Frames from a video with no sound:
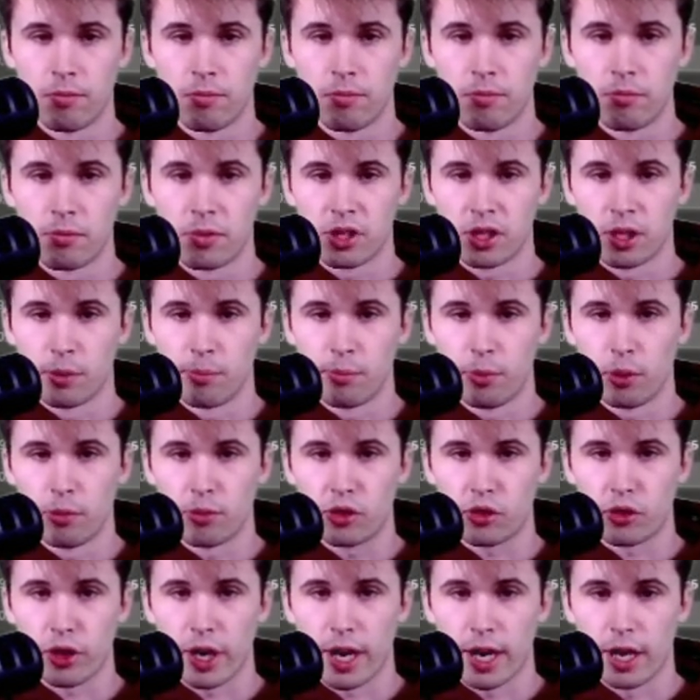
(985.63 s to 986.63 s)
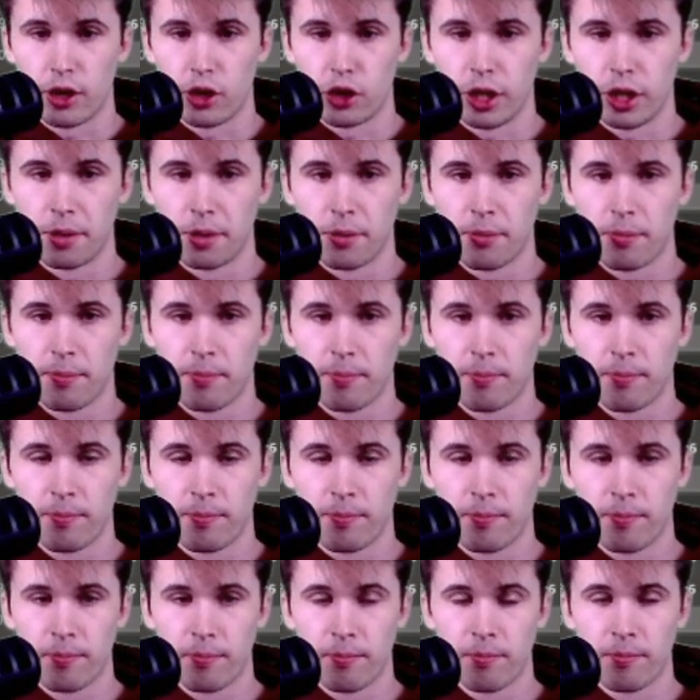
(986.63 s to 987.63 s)
Simple strategy.
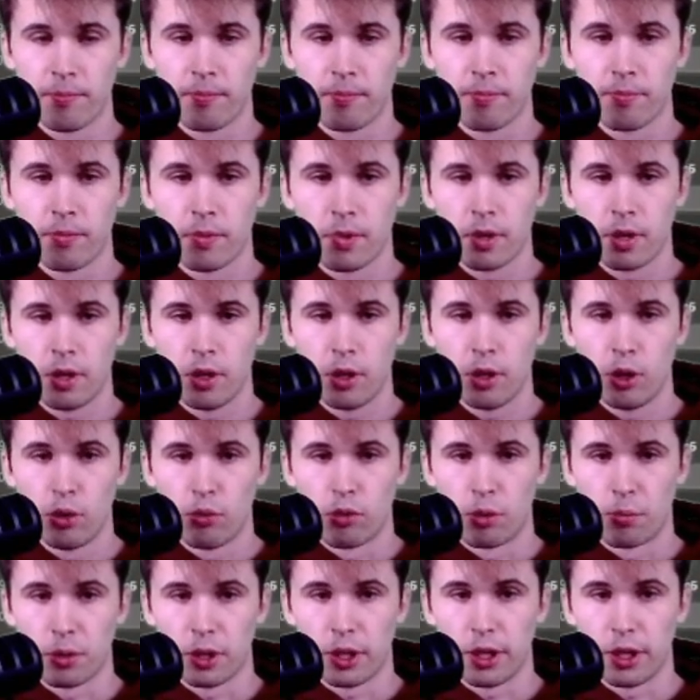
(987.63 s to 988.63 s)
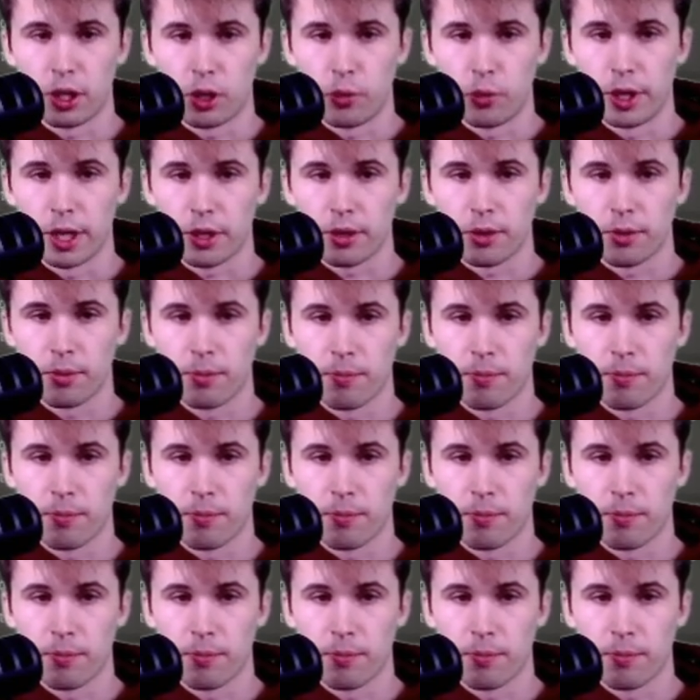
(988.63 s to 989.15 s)
We're playing quick.